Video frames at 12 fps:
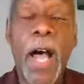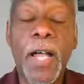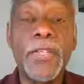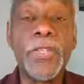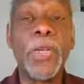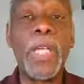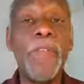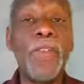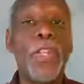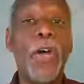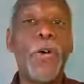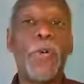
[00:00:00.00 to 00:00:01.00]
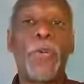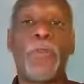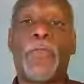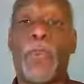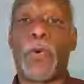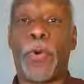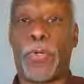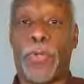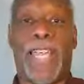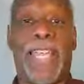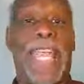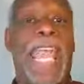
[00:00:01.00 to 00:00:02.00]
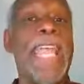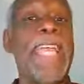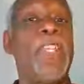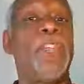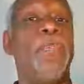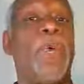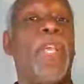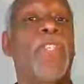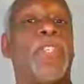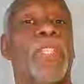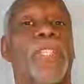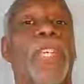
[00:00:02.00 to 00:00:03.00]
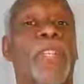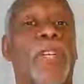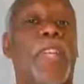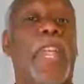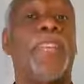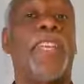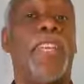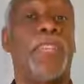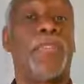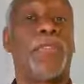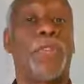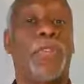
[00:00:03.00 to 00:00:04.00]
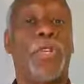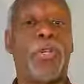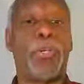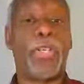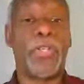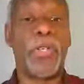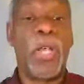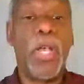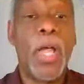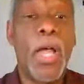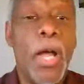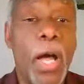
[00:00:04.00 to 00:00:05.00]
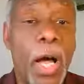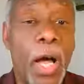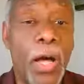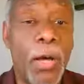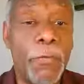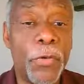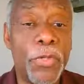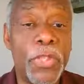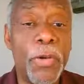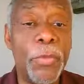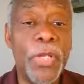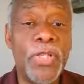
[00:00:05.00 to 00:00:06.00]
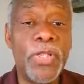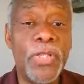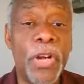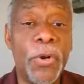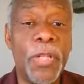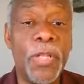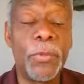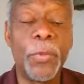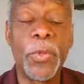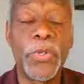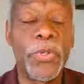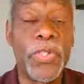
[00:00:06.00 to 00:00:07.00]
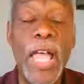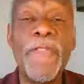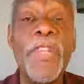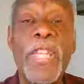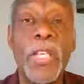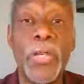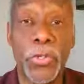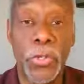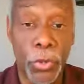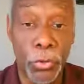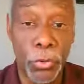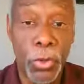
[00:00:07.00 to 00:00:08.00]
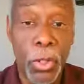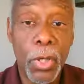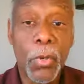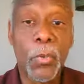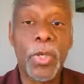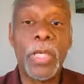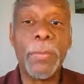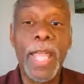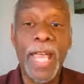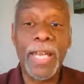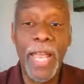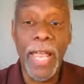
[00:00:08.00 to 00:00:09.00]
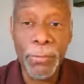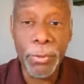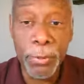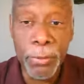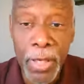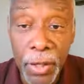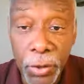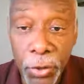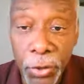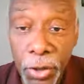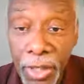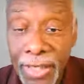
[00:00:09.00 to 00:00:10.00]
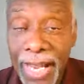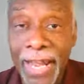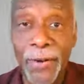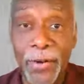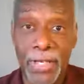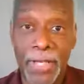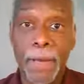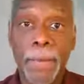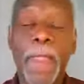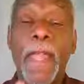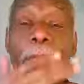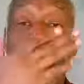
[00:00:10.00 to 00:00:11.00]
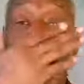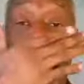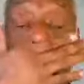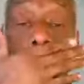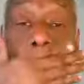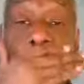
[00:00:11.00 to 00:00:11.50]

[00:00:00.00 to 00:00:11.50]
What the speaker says: So even though for like eight generations they started having kids in their 30s, for some reason Terah was 70 years old when he begat Abram, Nahor, and Haran. Now,